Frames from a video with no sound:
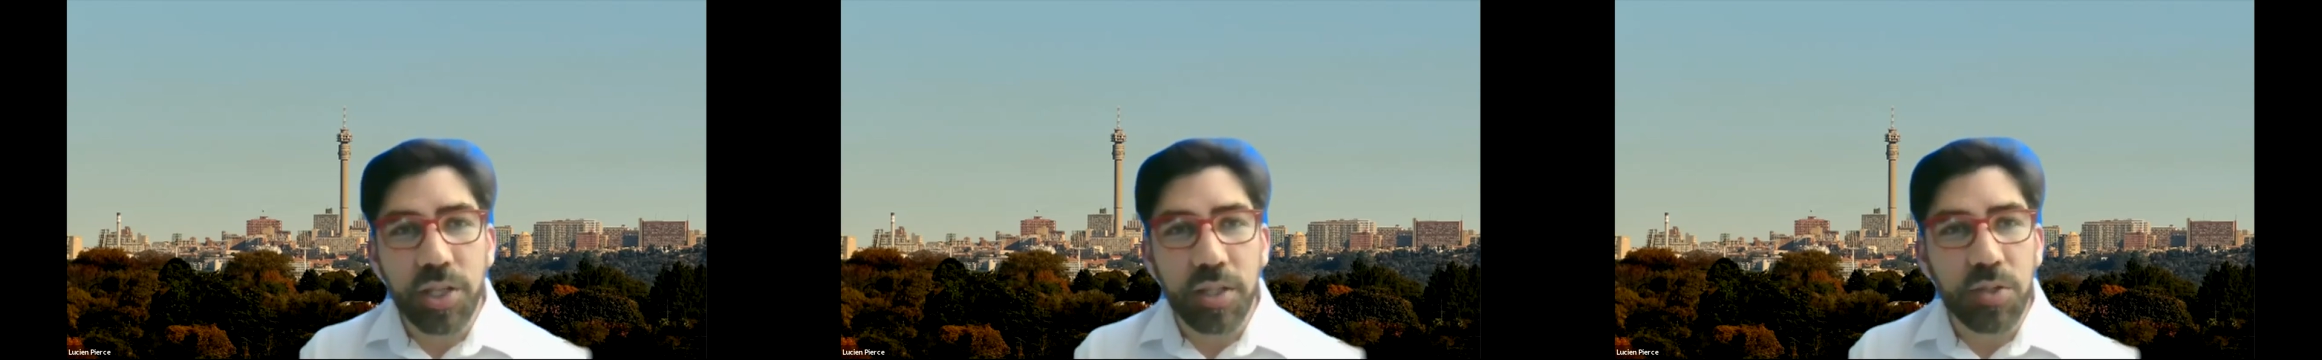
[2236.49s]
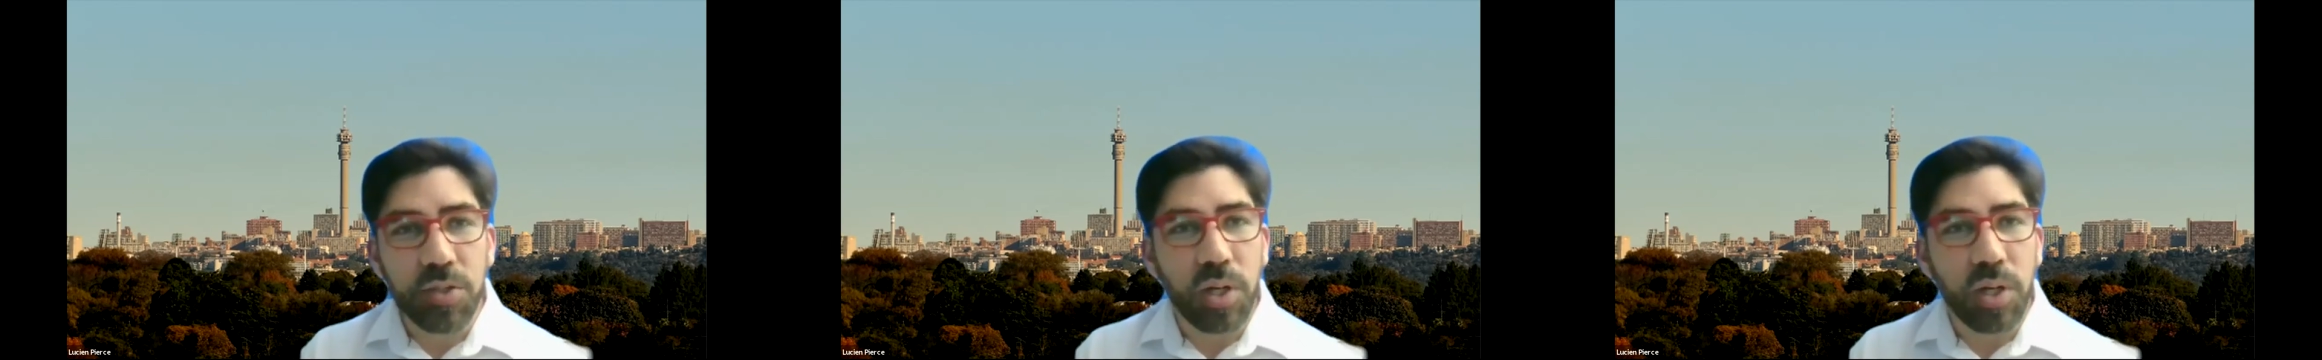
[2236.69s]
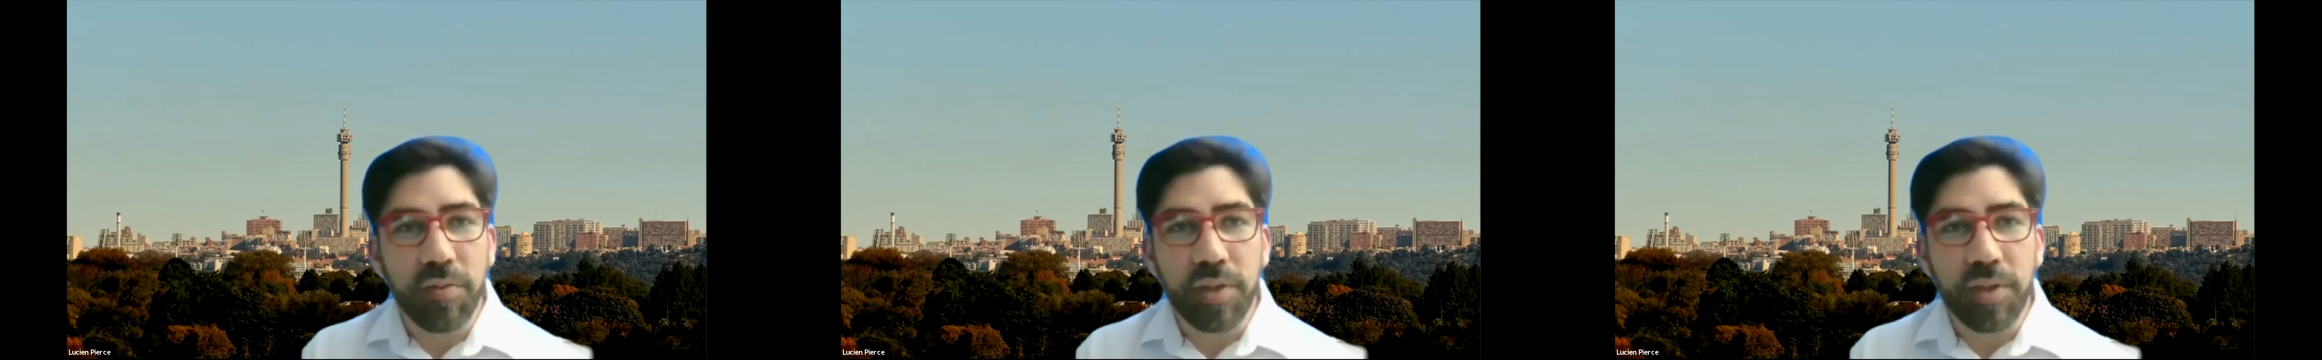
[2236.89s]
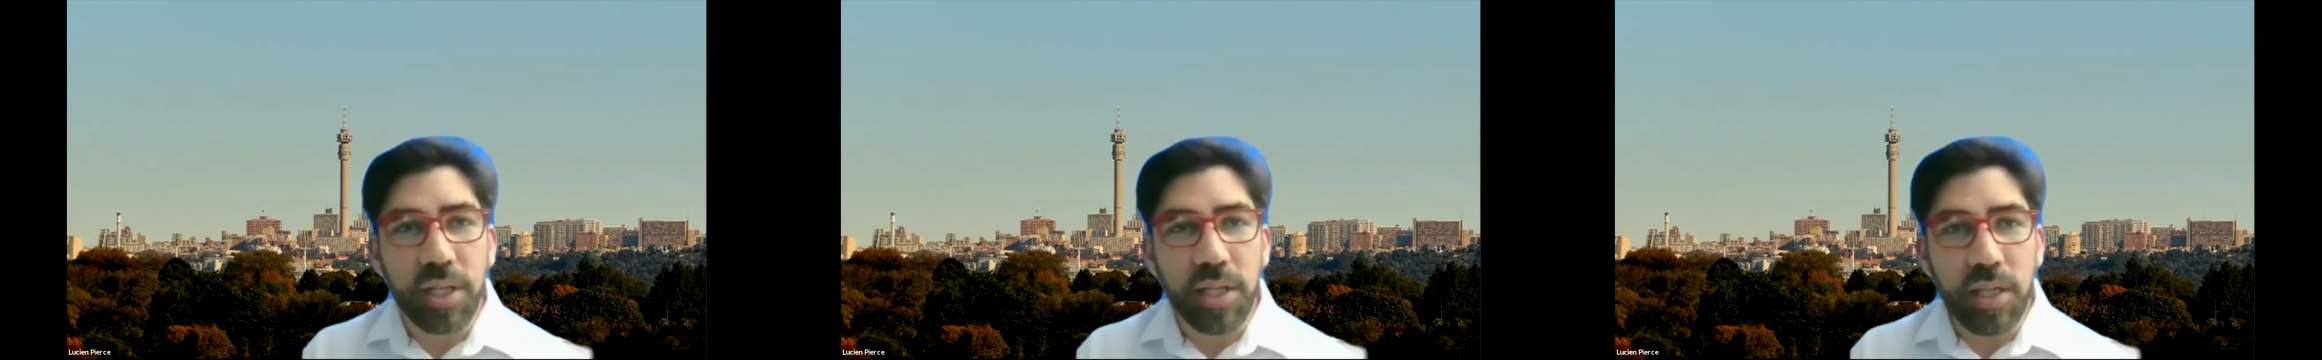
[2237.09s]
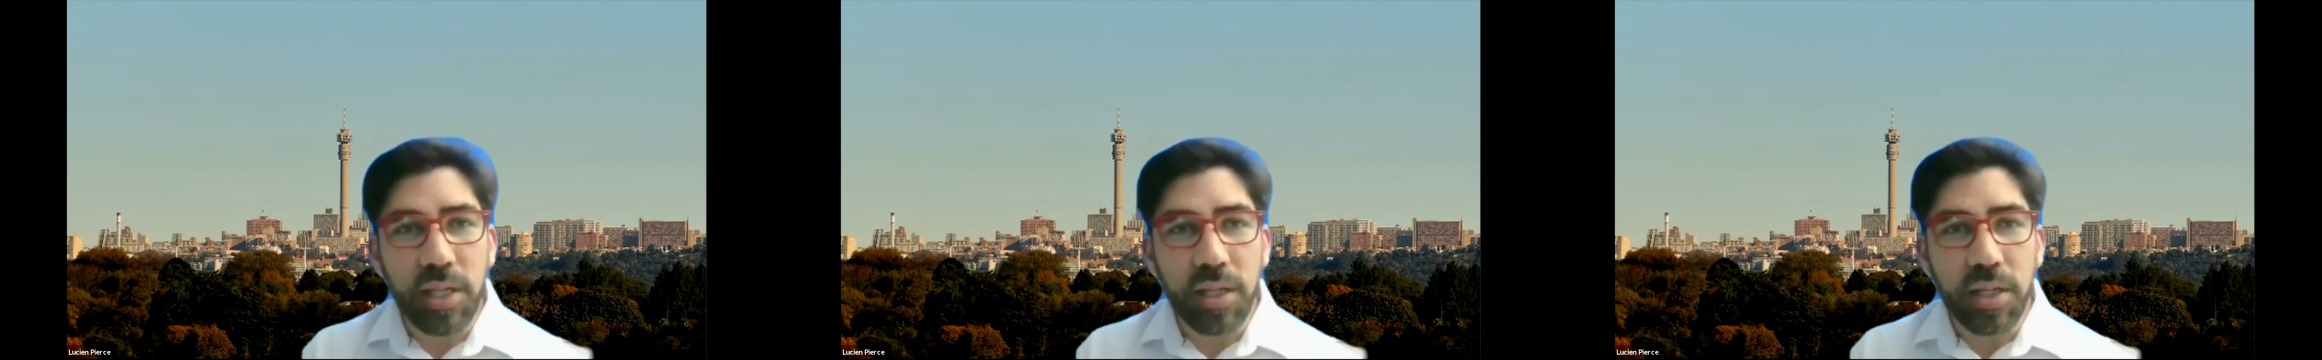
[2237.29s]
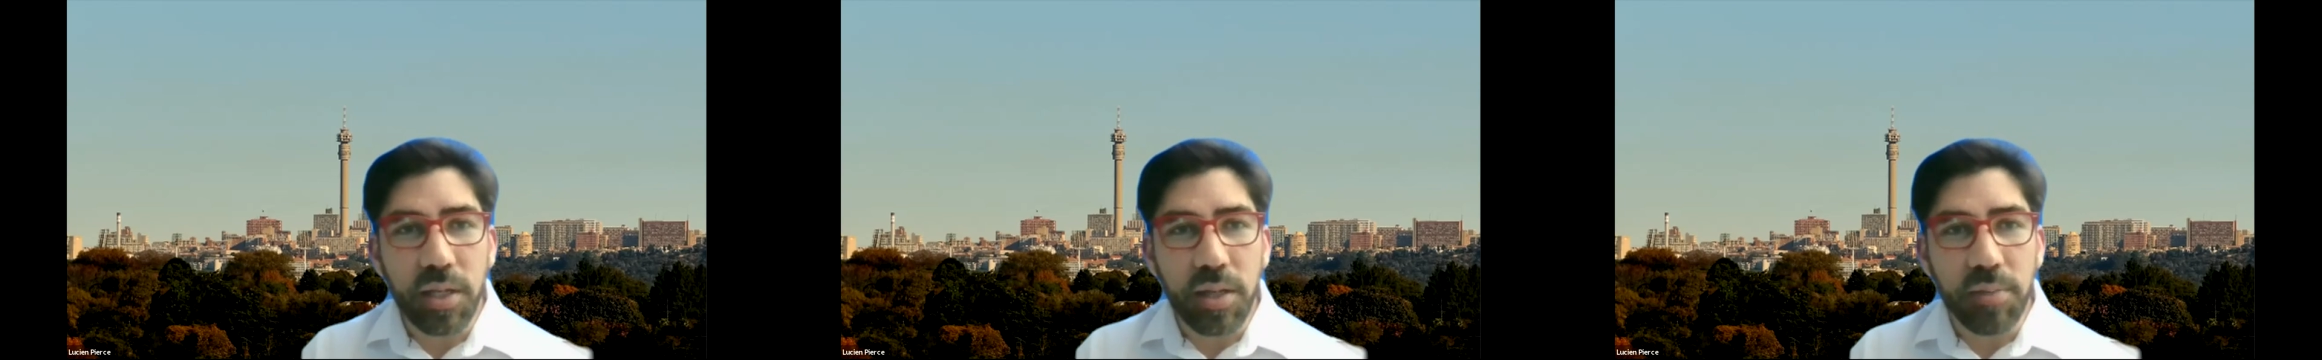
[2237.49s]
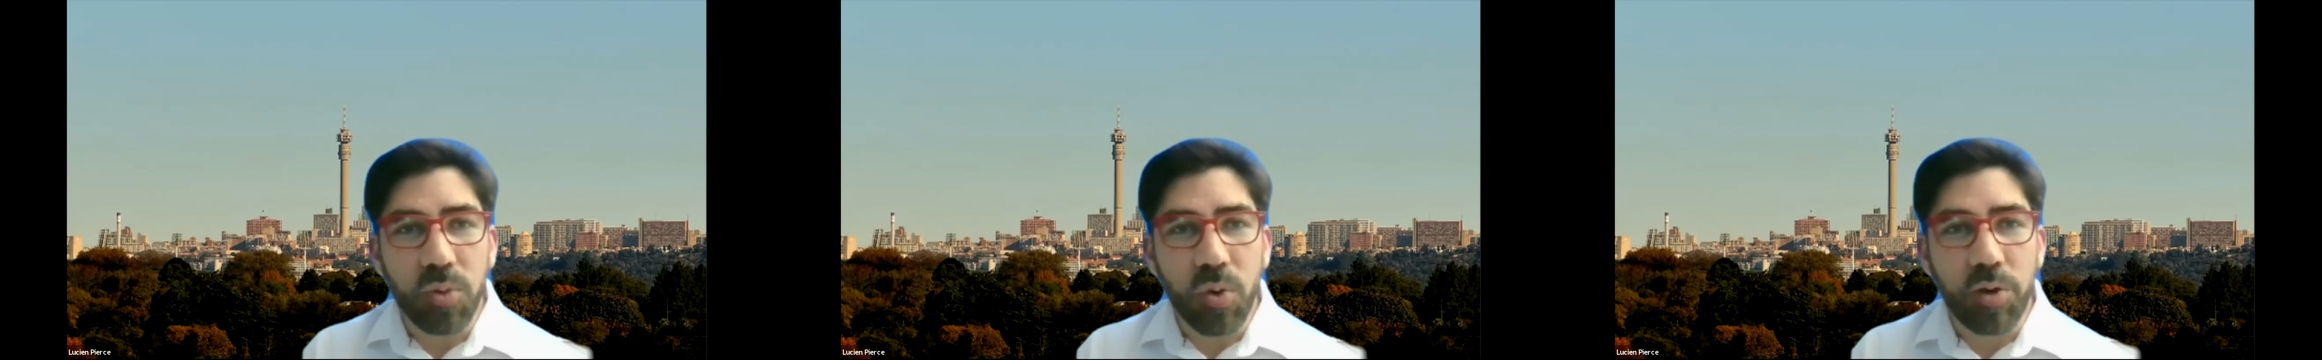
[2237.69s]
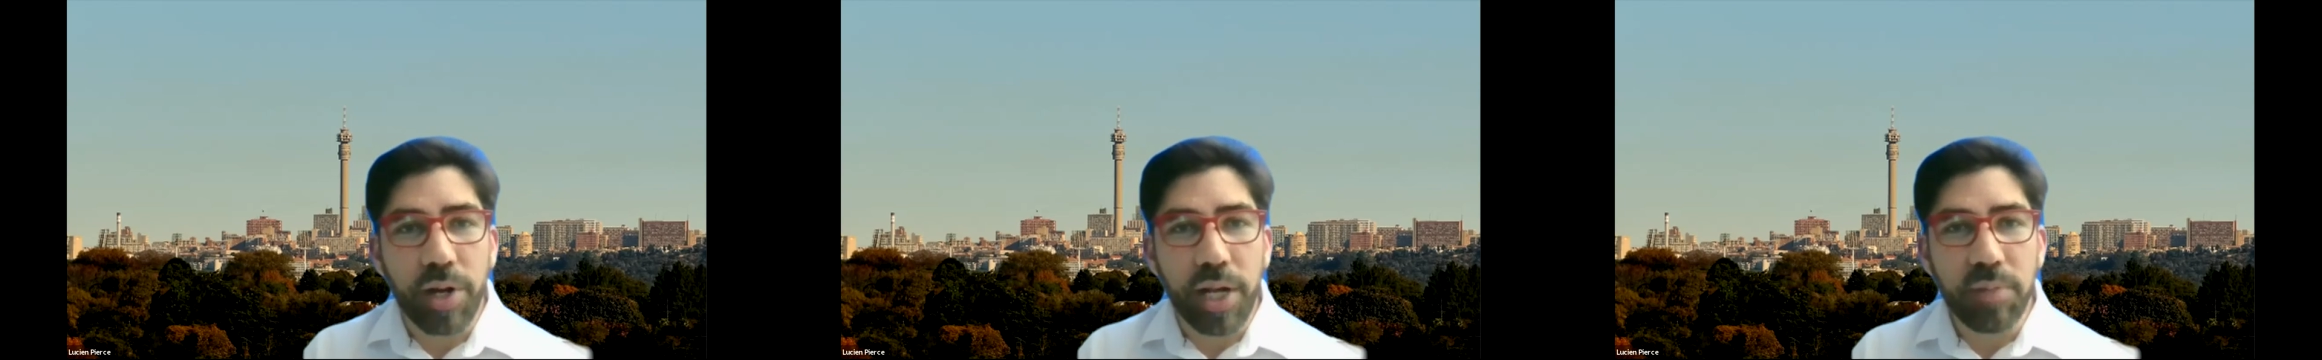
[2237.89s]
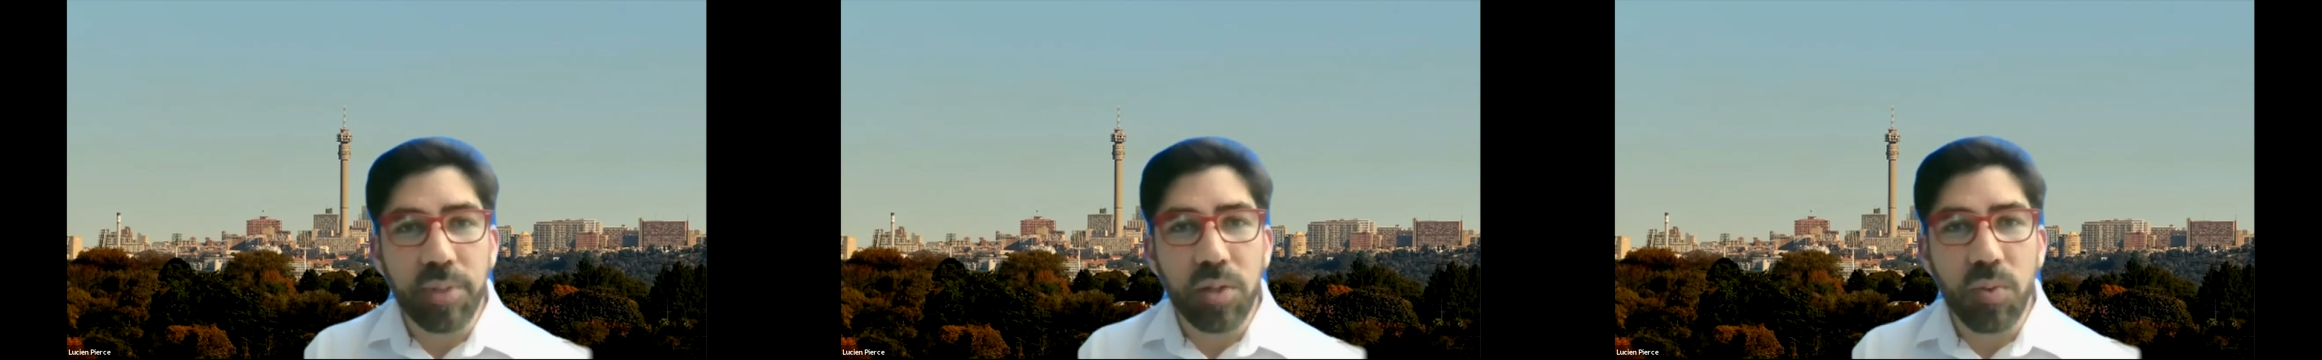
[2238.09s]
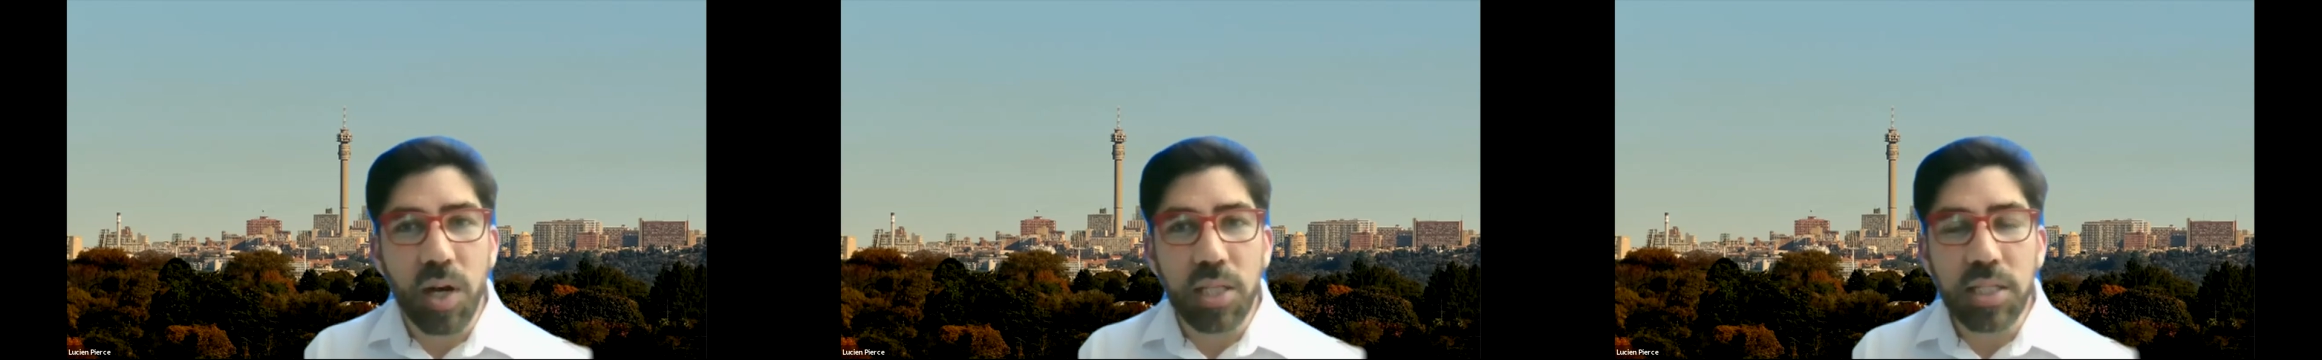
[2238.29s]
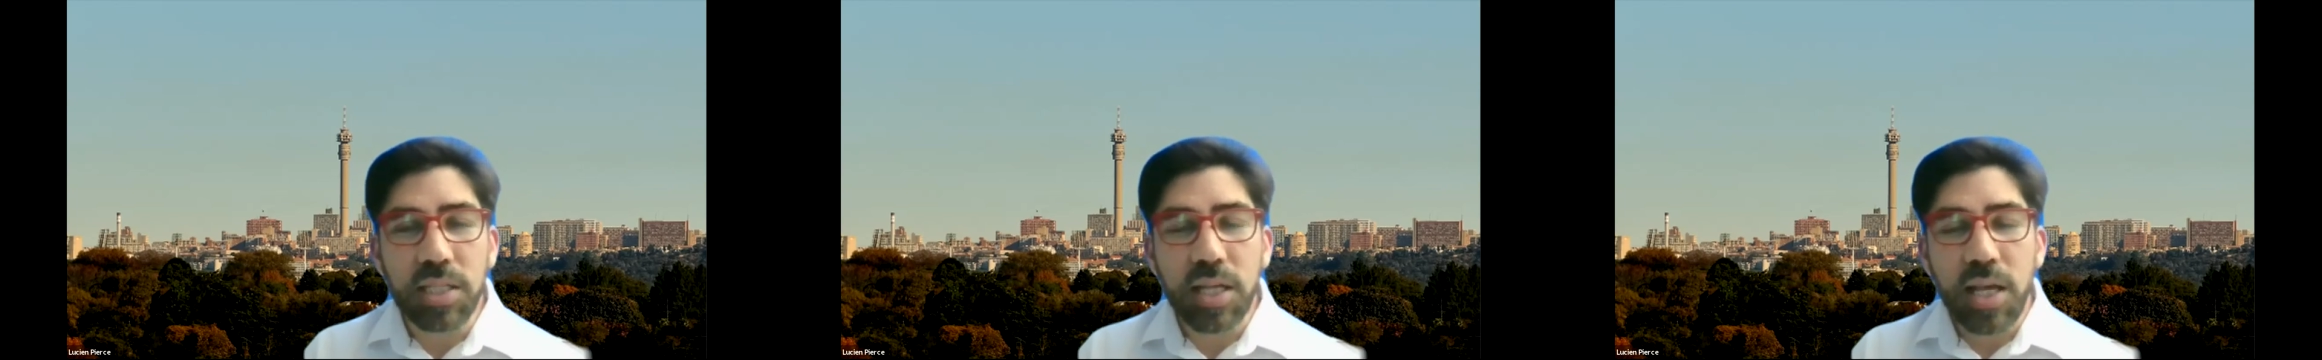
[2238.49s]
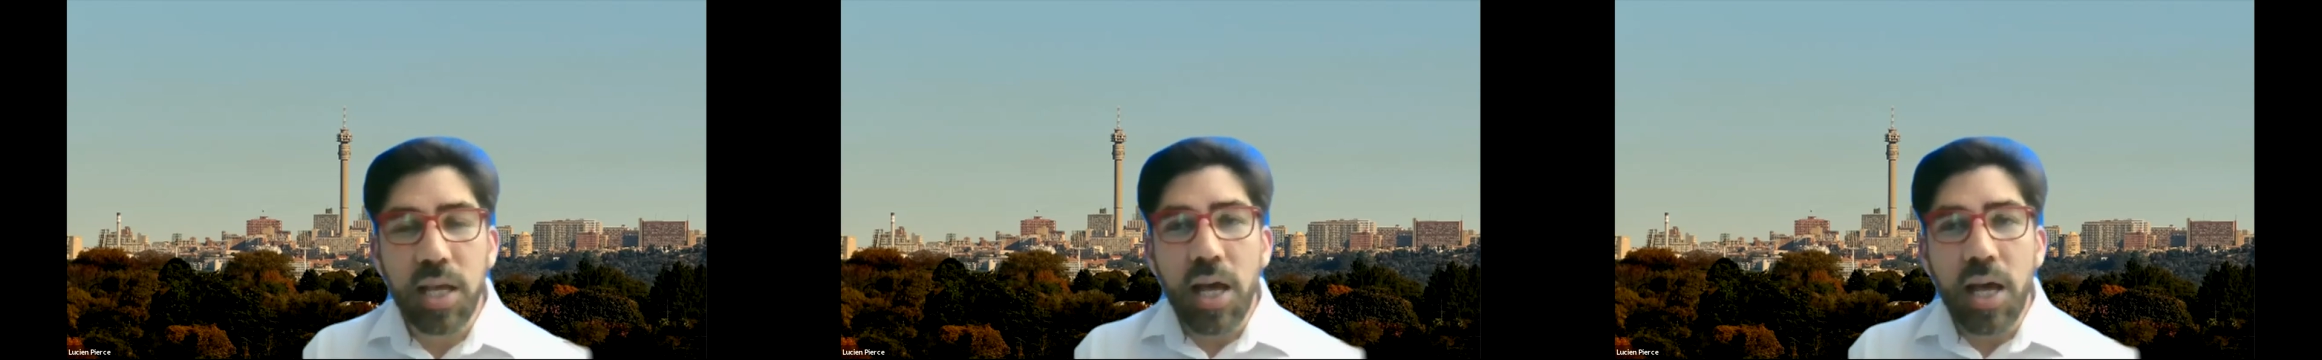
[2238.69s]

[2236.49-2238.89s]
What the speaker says: That's one of the more credible ones.